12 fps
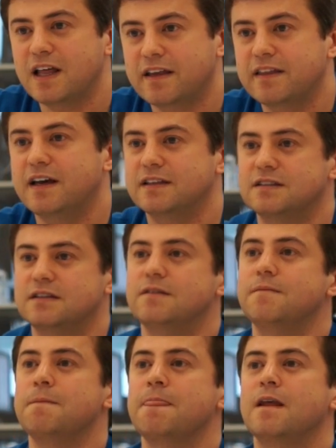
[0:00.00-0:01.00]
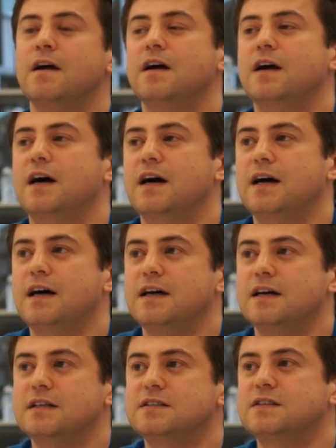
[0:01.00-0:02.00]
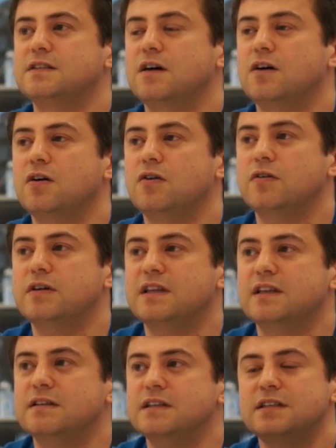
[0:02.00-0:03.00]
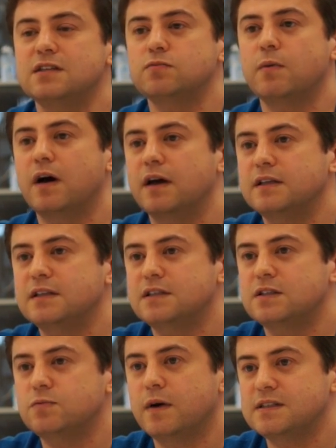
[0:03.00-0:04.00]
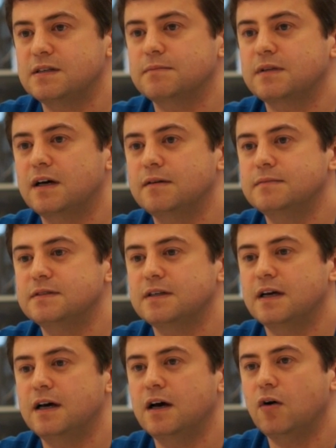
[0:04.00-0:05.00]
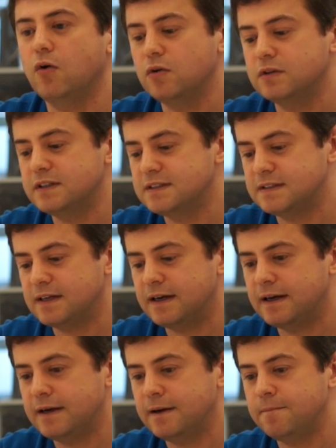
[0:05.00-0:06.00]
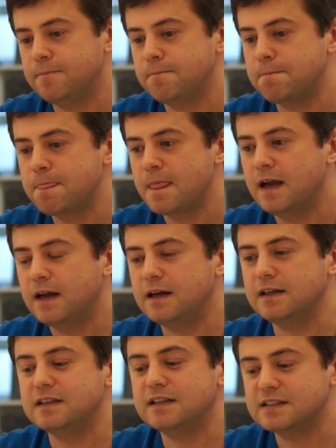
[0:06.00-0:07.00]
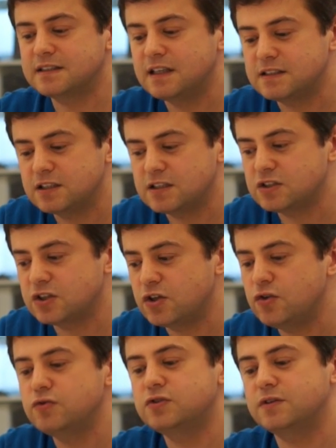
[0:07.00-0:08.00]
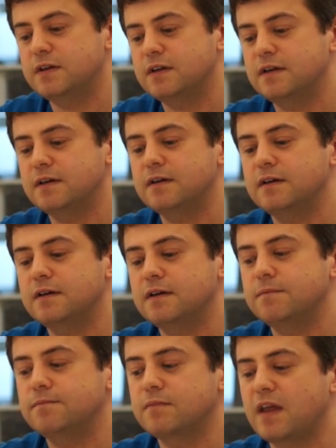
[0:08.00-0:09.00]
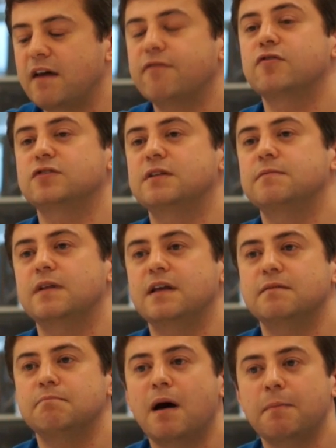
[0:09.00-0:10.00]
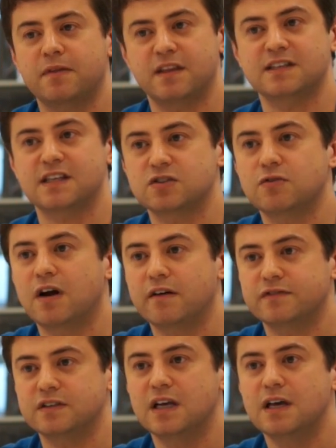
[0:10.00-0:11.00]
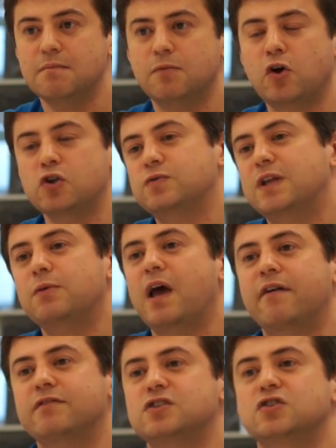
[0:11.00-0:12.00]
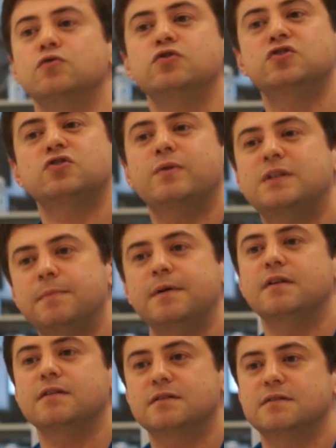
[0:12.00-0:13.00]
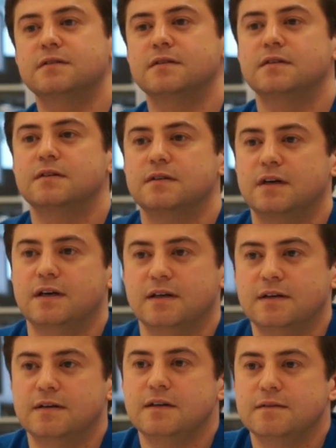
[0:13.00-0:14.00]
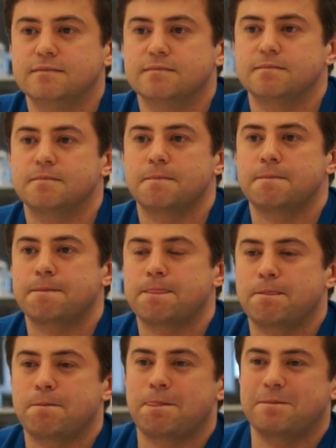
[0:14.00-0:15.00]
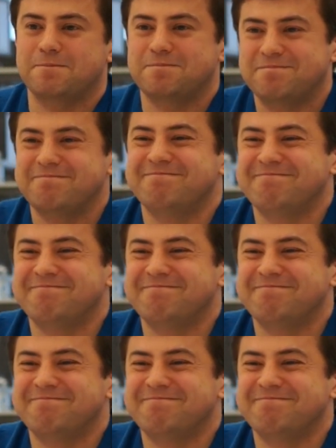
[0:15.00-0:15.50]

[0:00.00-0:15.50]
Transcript: like that. So this is why sometimes all this. There's such a huge effort in mapping things as graphs, because then we have the solutions already built. Yes, yeah. It's really nice, thank you.